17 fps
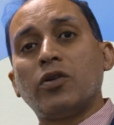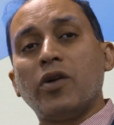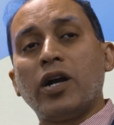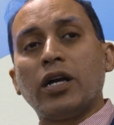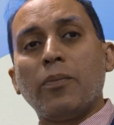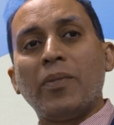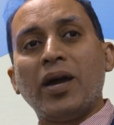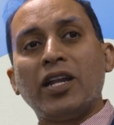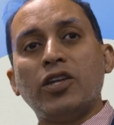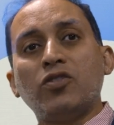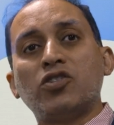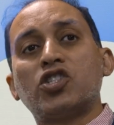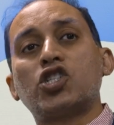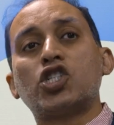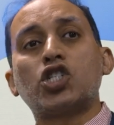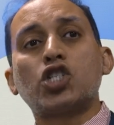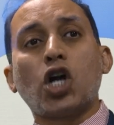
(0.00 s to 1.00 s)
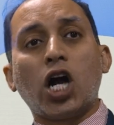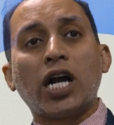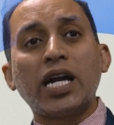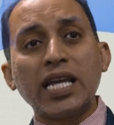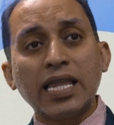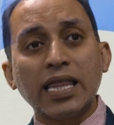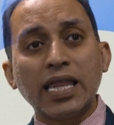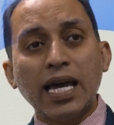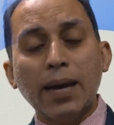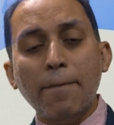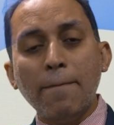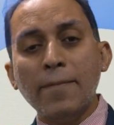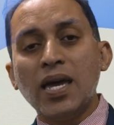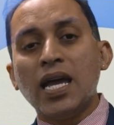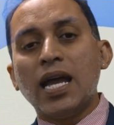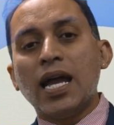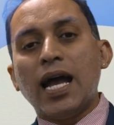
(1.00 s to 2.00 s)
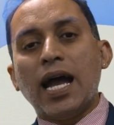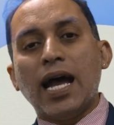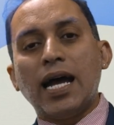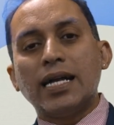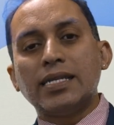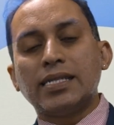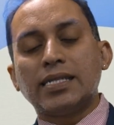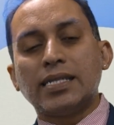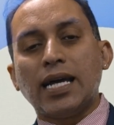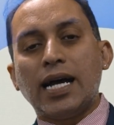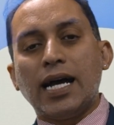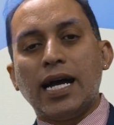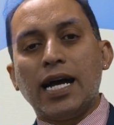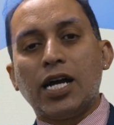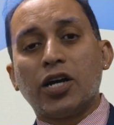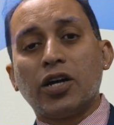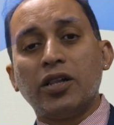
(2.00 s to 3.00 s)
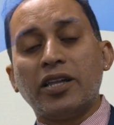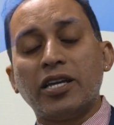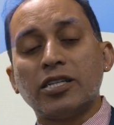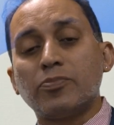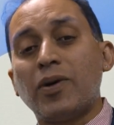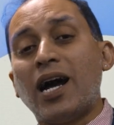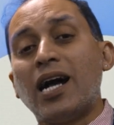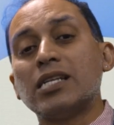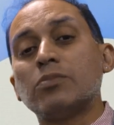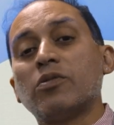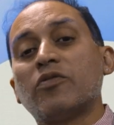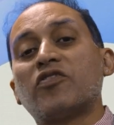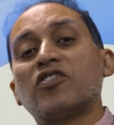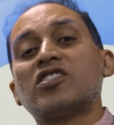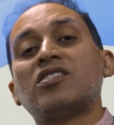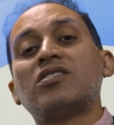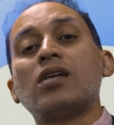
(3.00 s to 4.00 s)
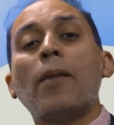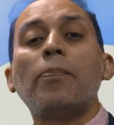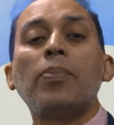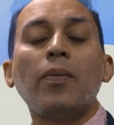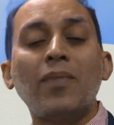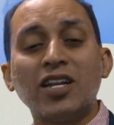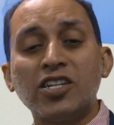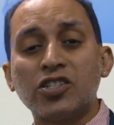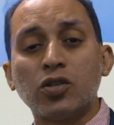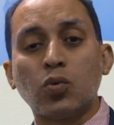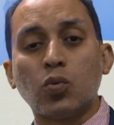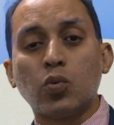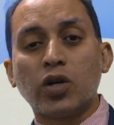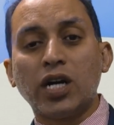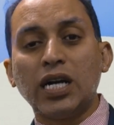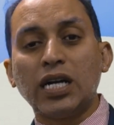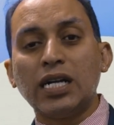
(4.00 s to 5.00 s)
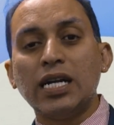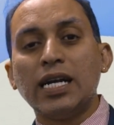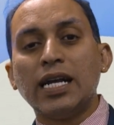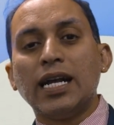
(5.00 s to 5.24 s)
recommend you starting them as early as possible for supplemental work.